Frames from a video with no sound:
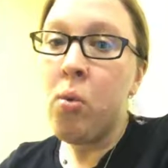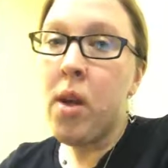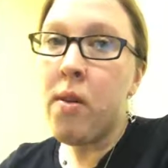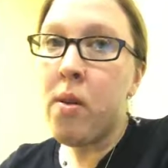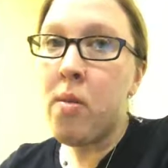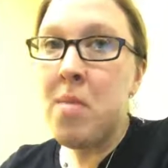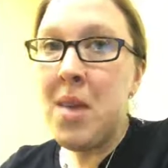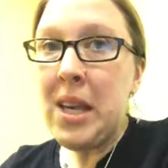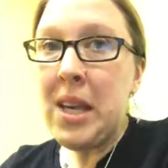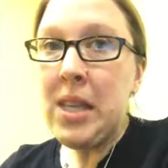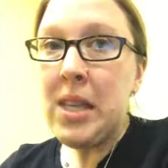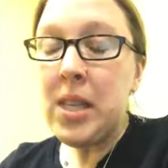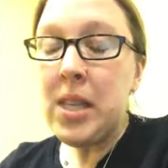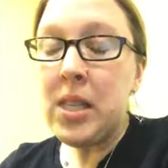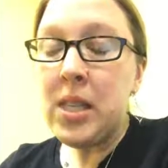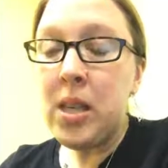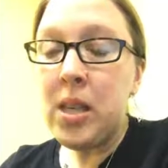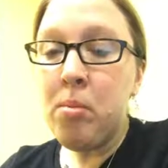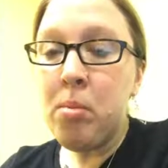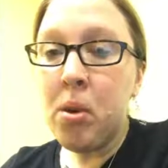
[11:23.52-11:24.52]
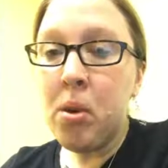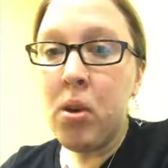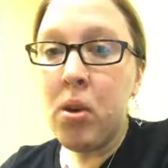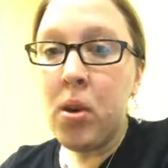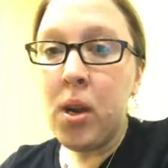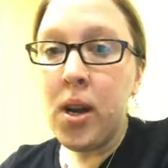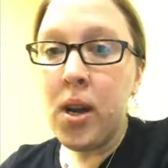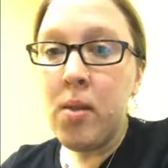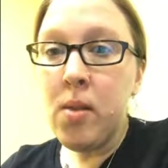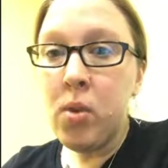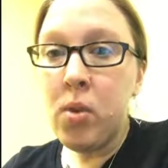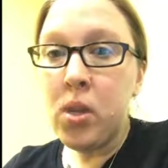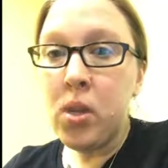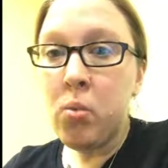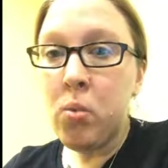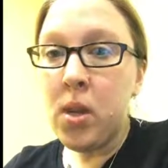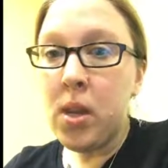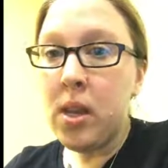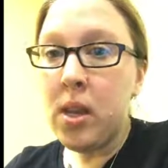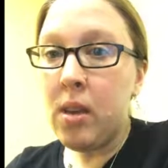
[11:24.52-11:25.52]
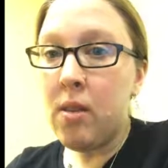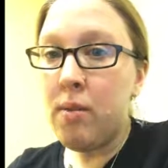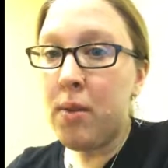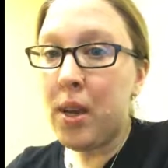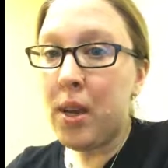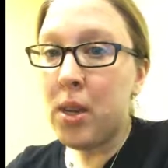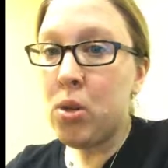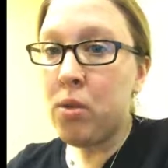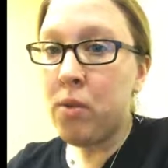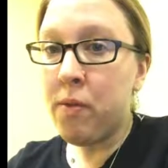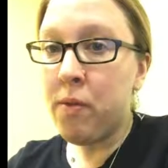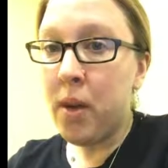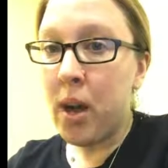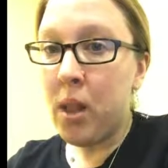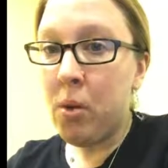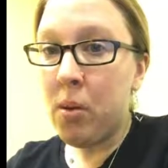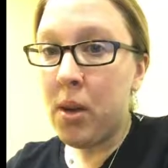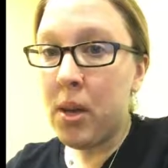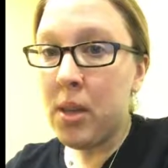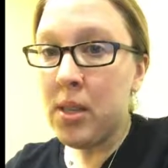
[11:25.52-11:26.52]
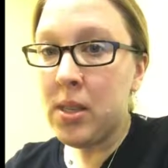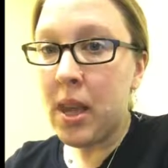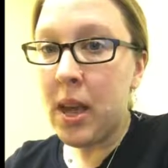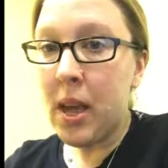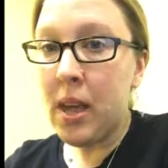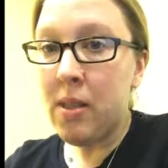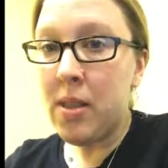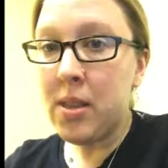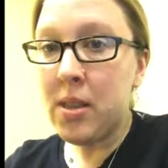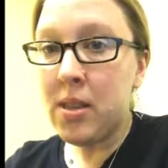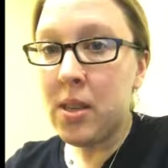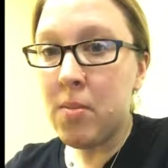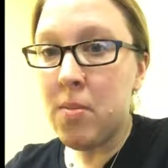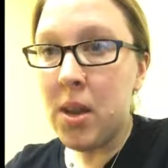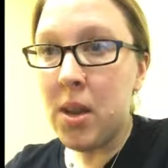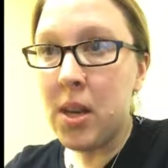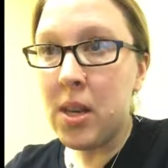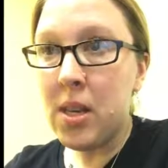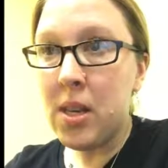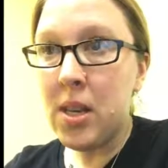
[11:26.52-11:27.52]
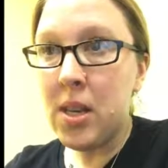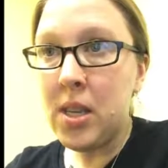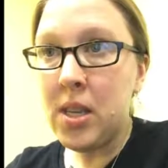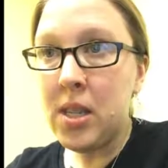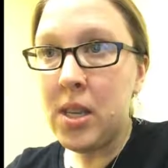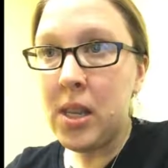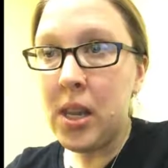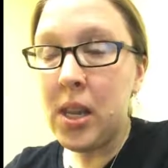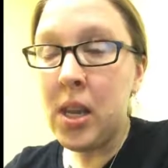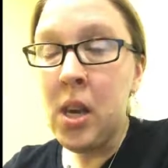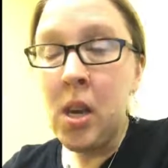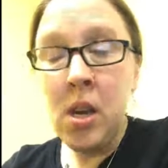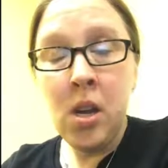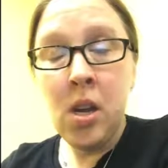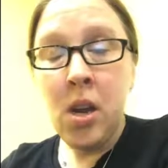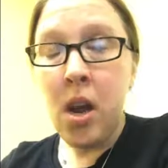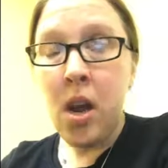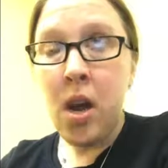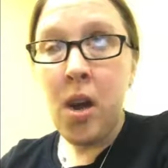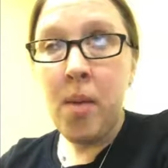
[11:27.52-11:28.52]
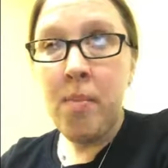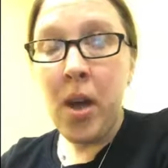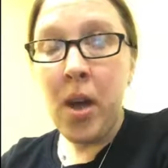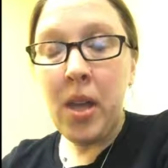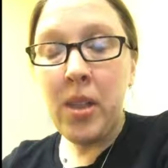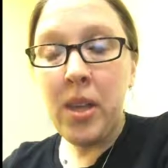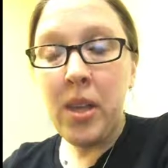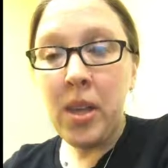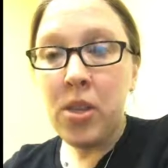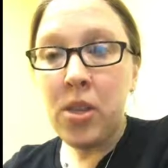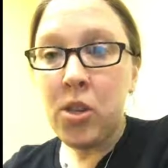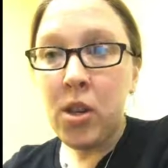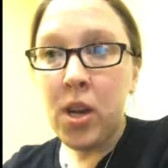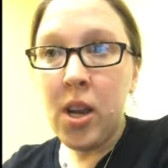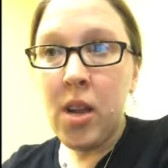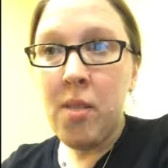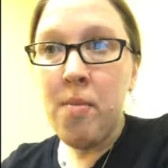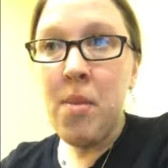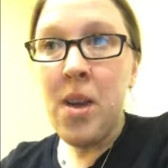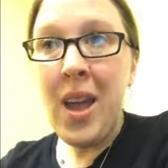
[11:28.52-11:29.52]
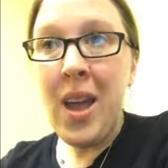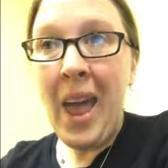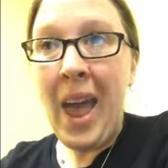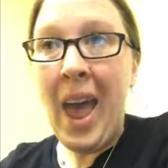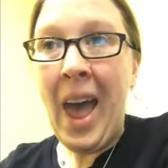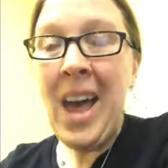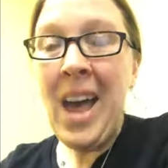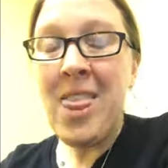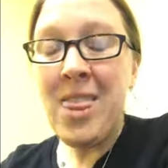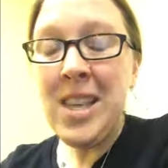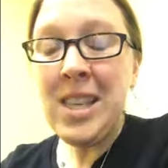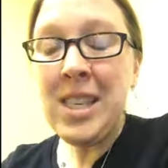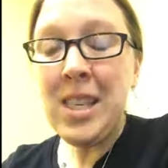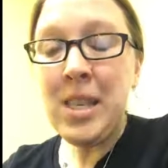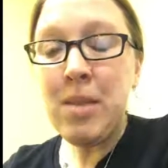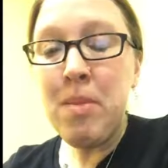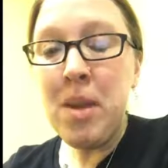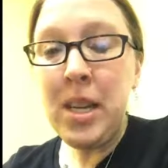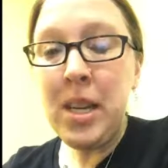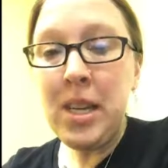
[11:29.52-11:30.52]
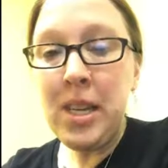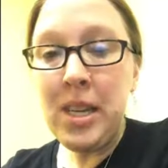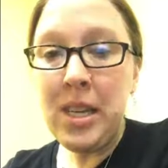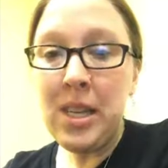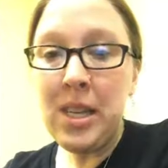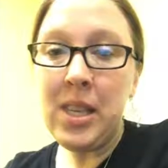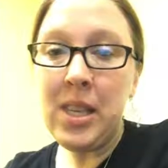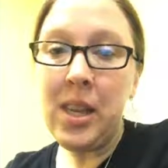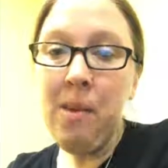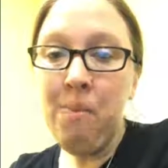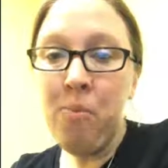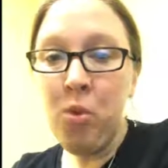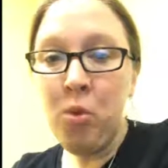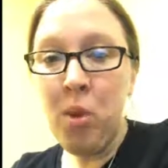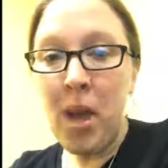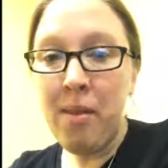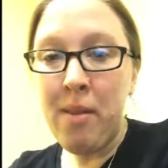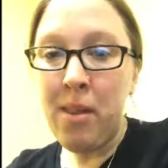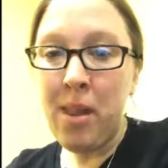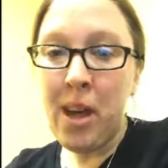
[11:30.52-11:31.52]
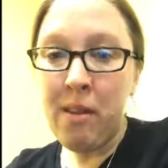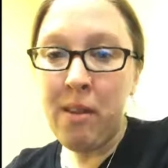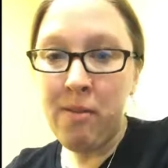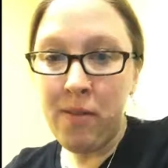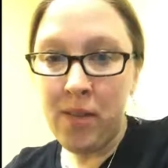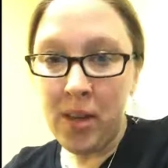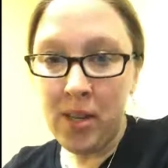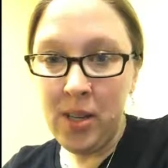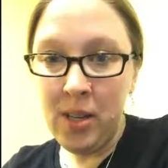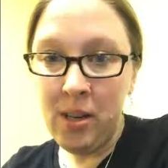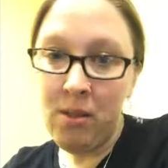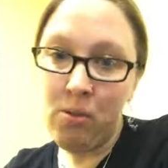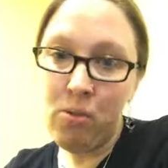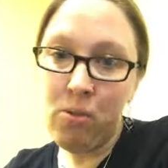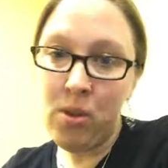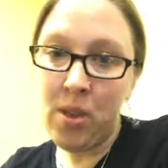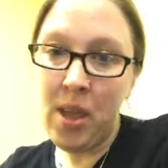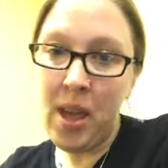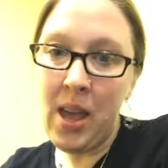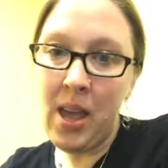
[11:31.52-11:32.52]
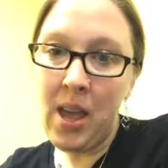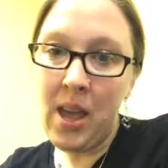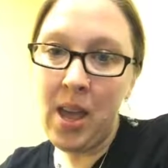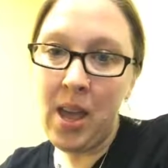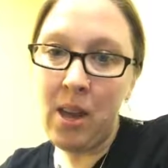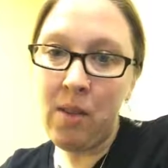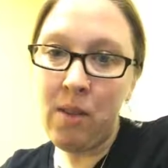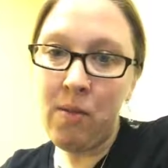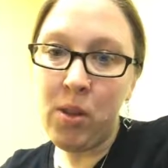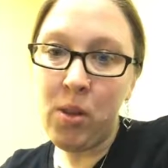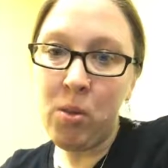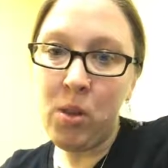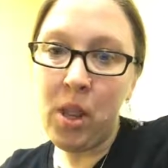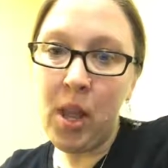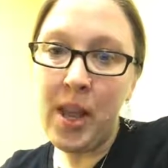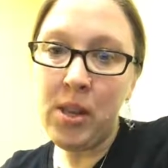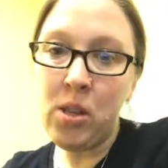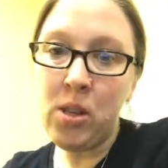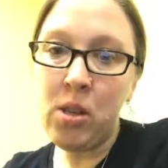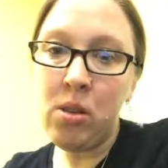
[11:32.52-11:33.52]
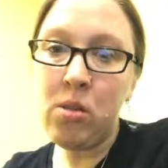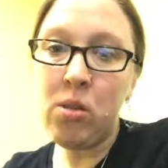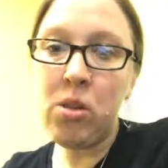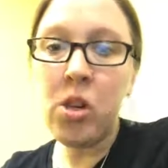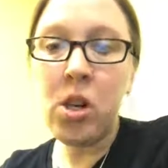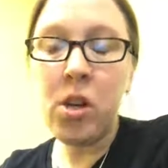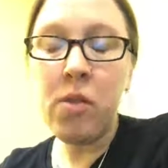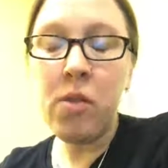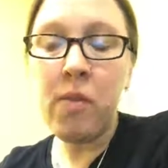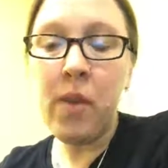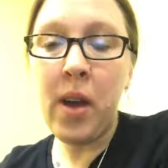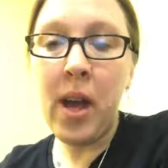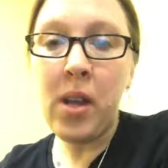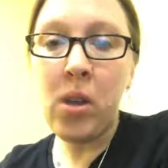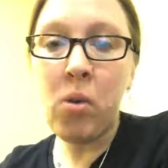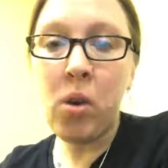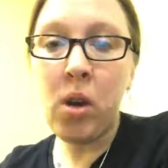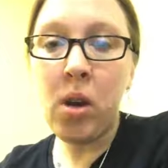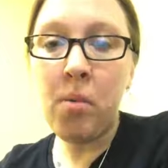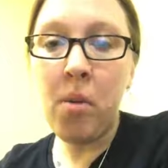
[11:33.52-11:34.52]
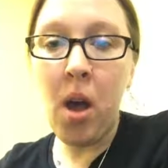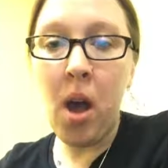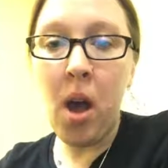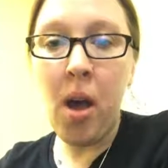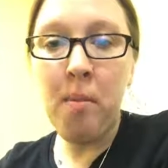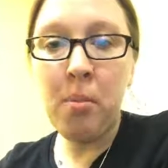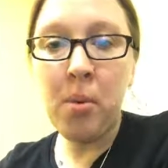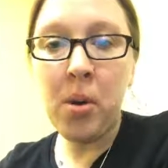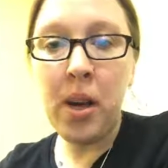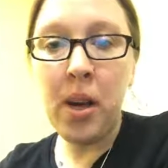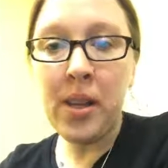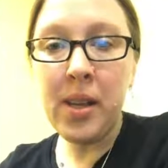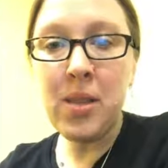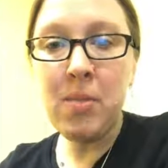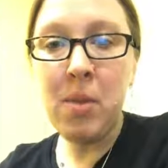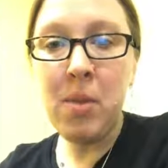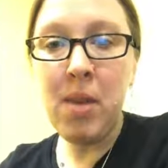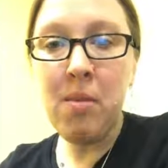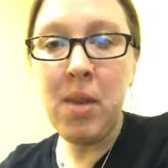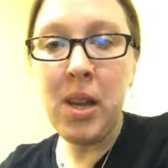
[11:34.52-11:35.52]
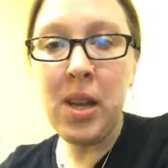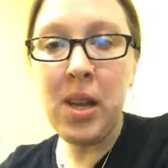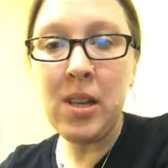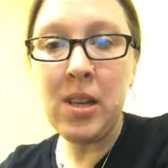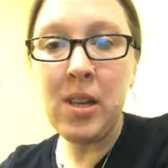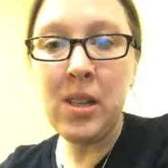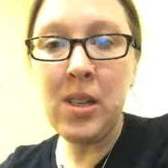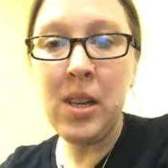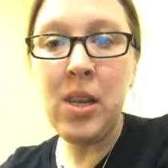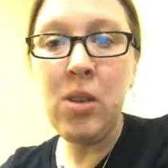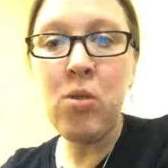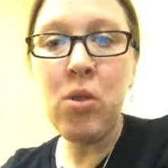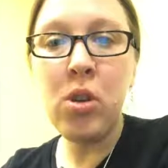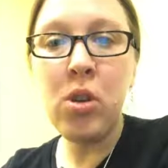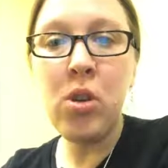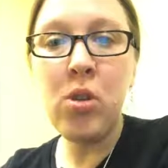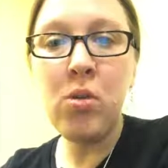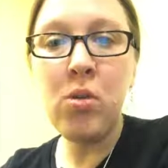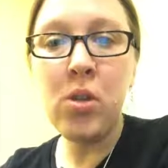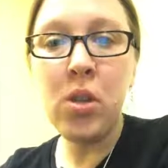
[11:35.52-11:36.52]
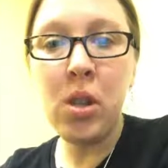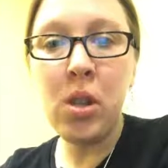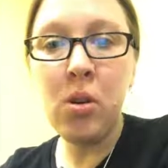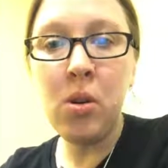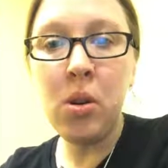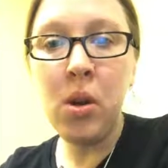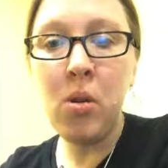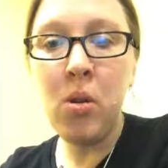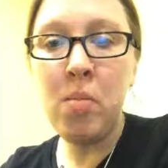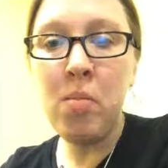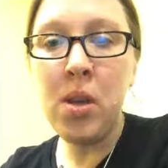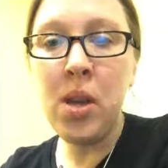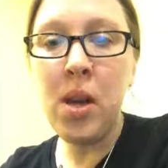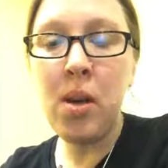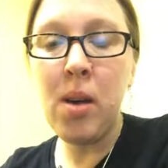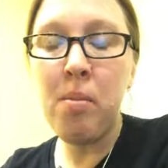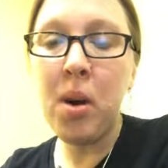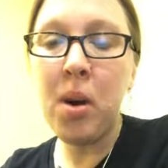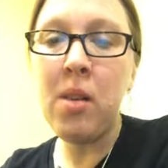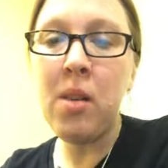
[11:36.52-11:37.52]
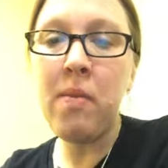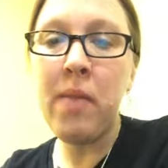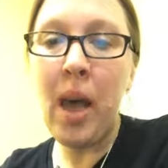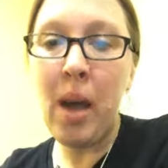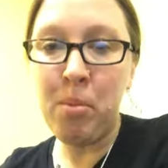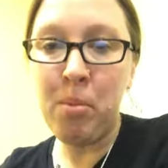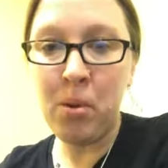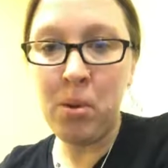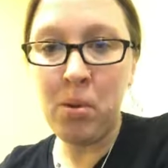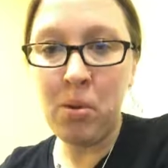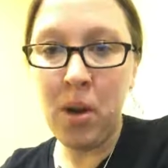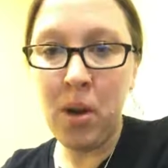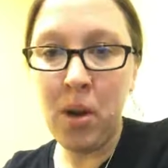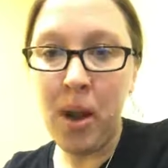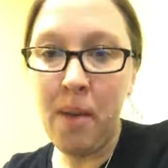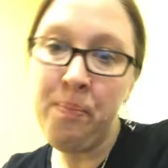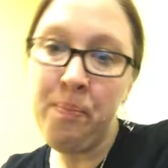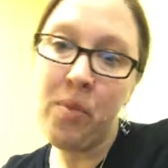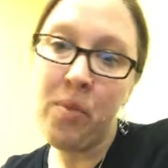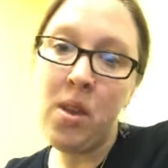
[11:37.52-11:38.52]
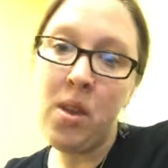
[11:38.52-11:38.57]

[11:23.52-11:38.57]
We have our Made in DC program, which we invite you to follow us at This Is Made in DC on the Instagram at This Is Made in DC. We have a lot of fun with that, and if you would like to certify your products as being made in DC, you can use the logo and become part of that program.